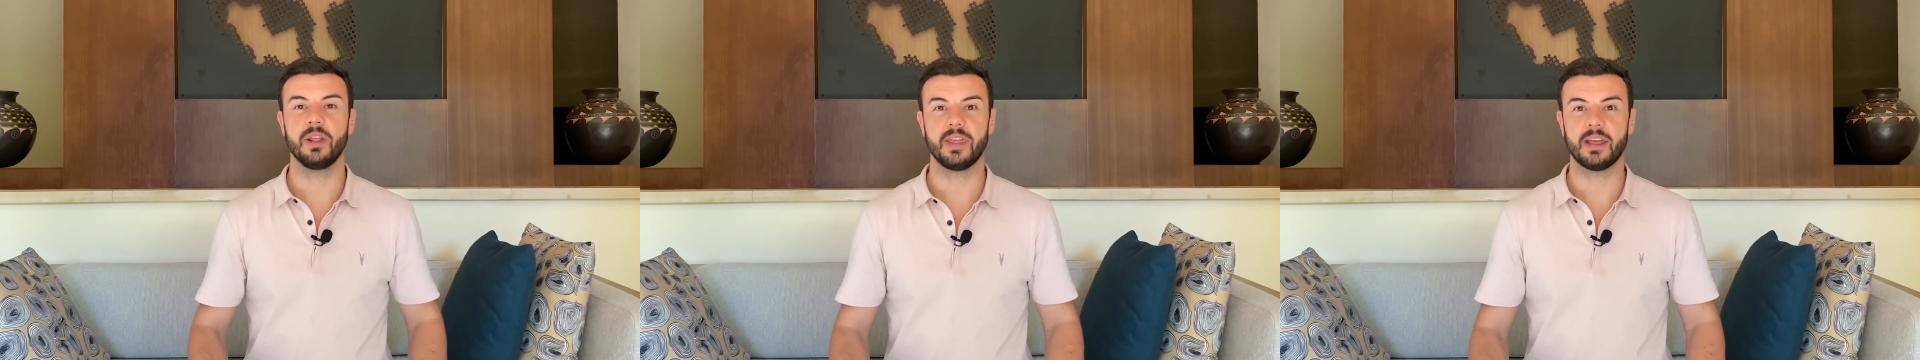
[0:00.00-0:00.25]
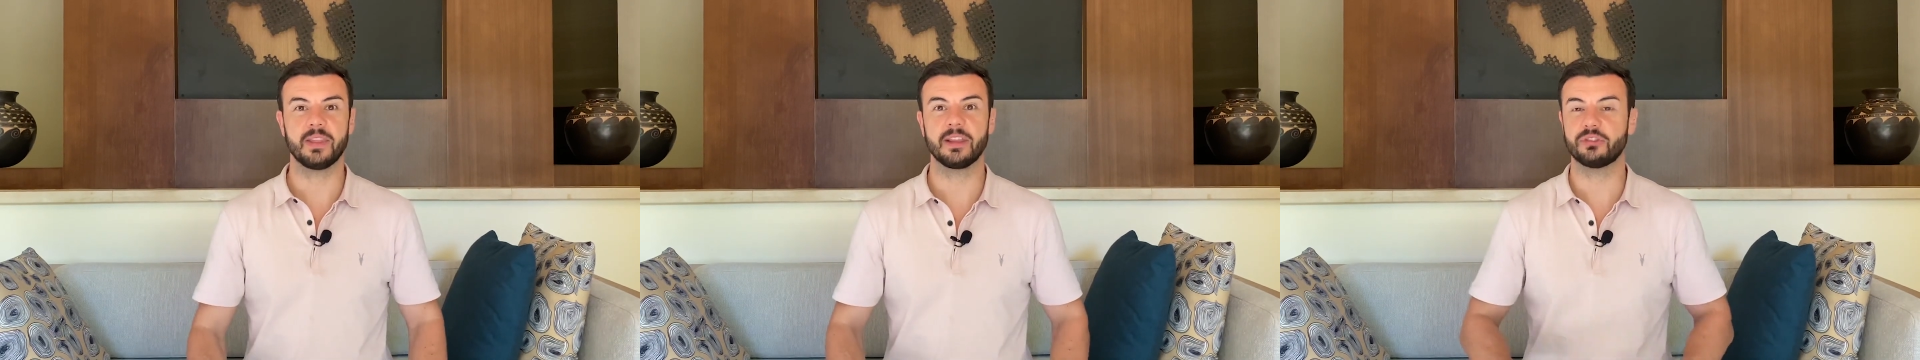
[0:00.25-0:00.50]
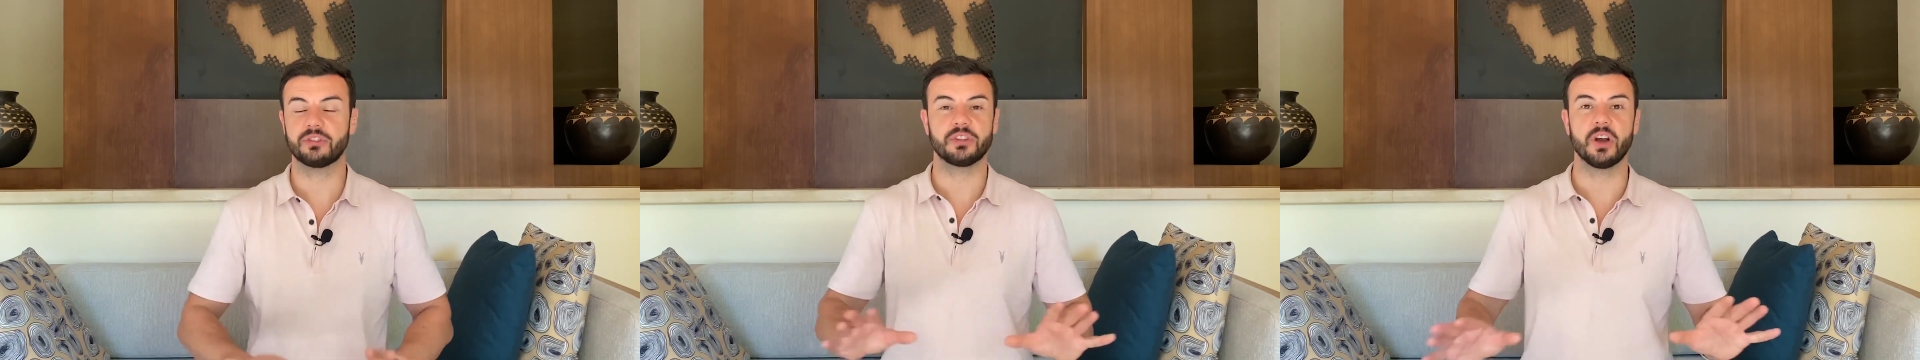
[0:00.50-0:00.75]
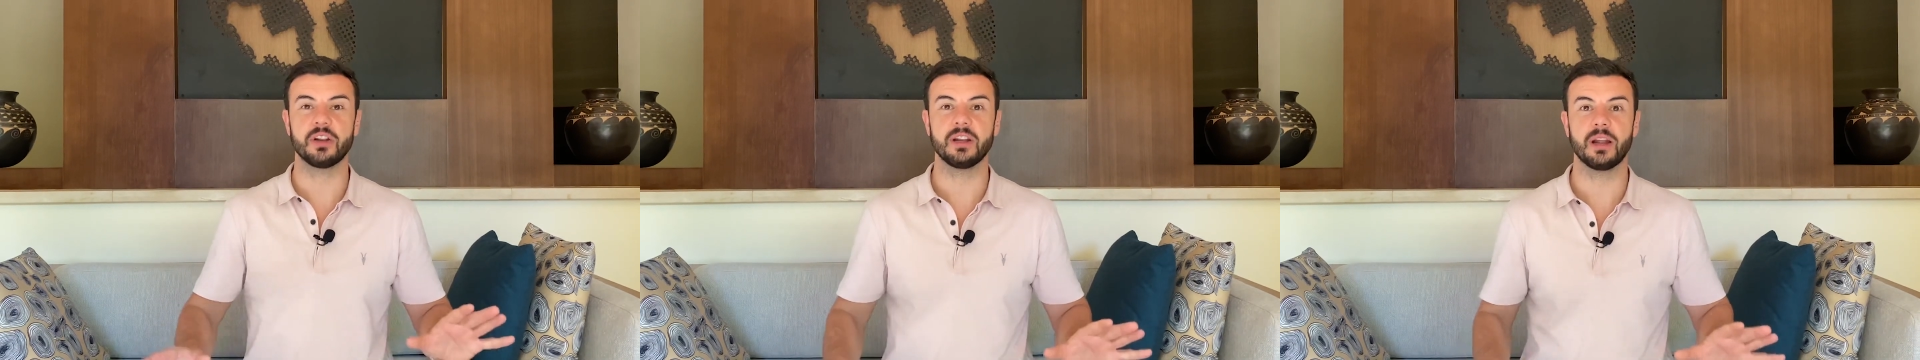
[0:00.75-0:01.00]
that's
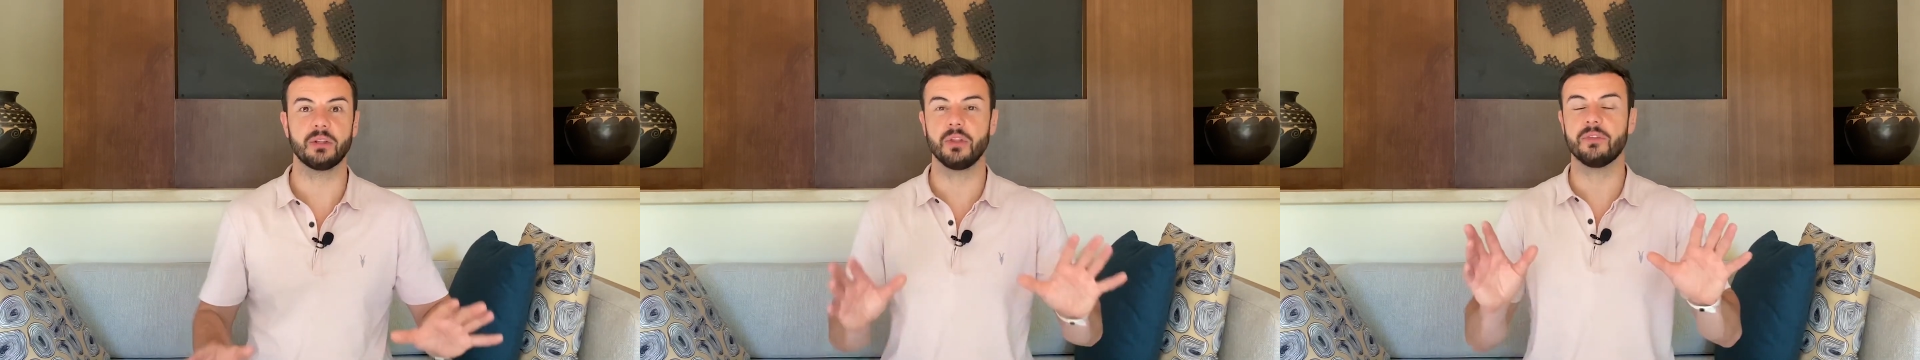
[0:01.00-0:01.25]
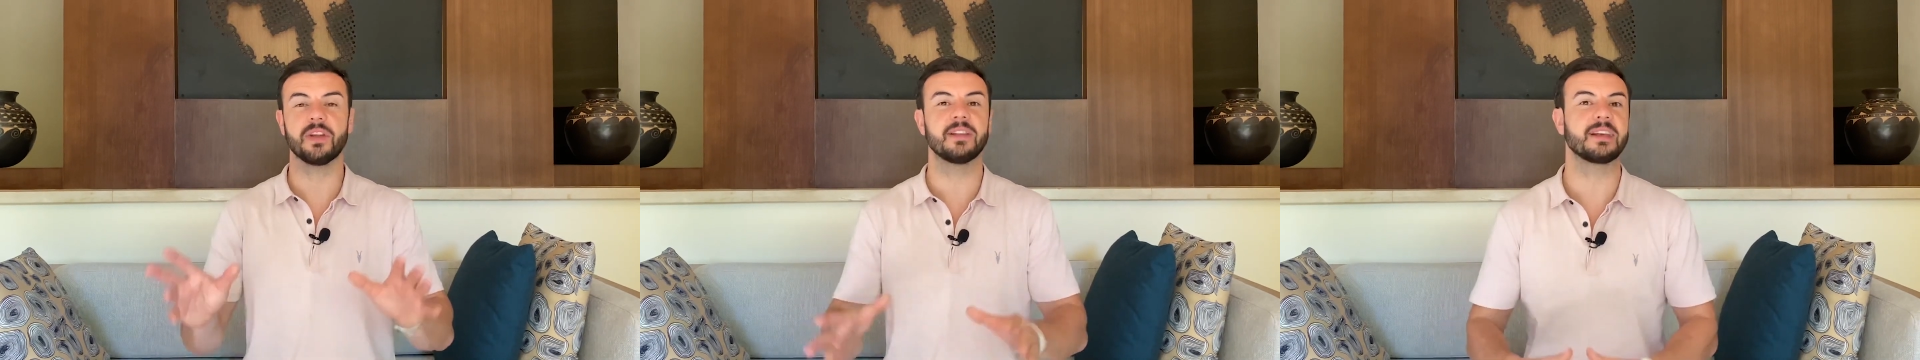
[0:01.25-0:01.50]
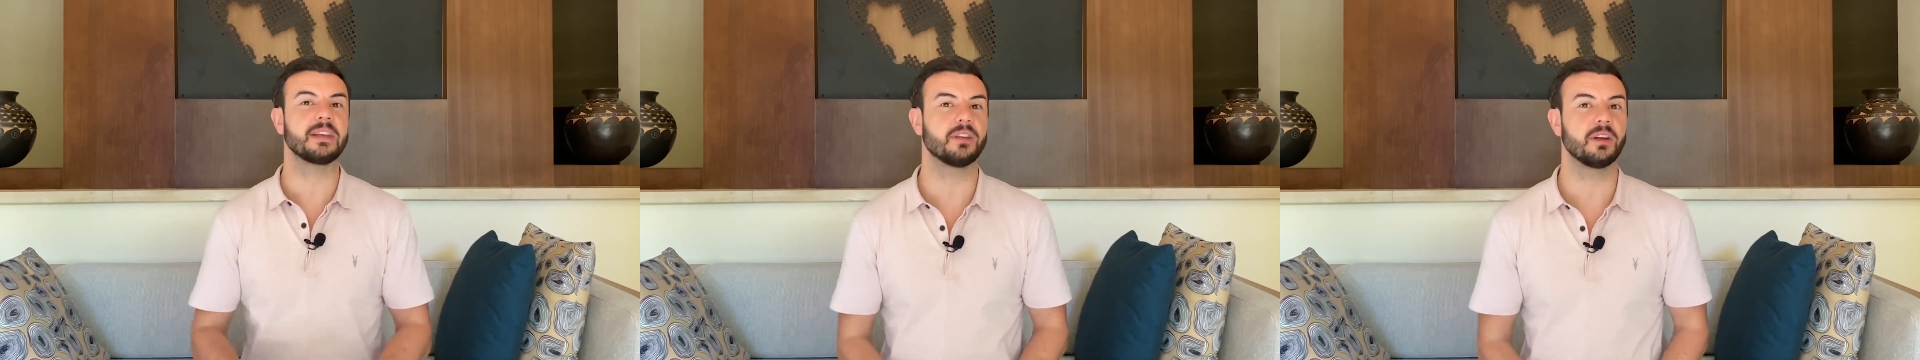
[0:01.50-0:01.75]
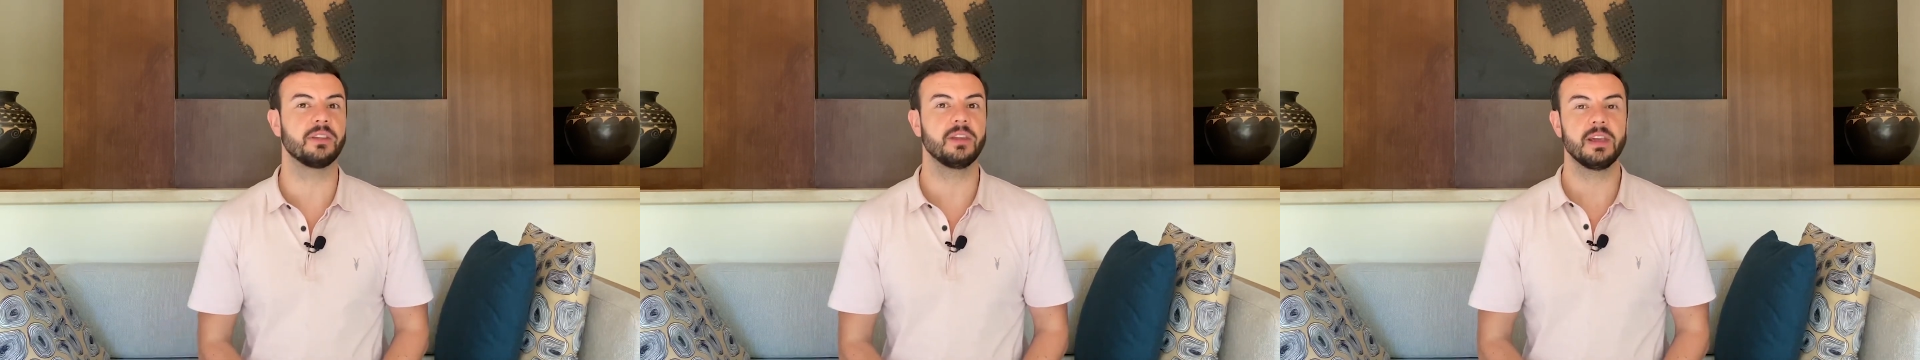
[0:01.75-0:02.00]
stunning, I'd love that to get
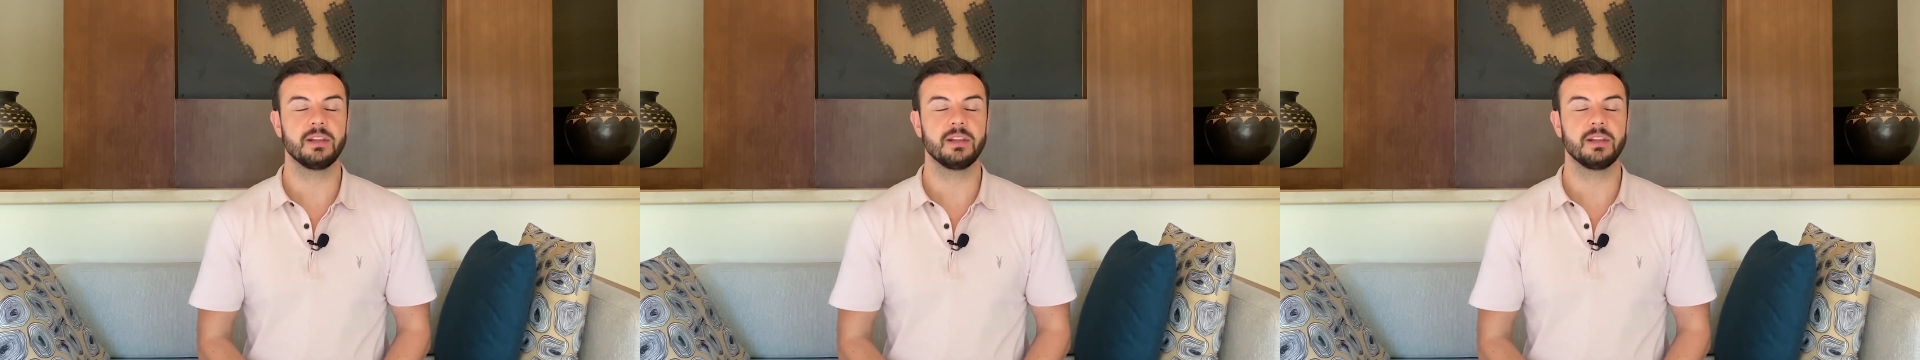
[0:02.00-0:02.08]
done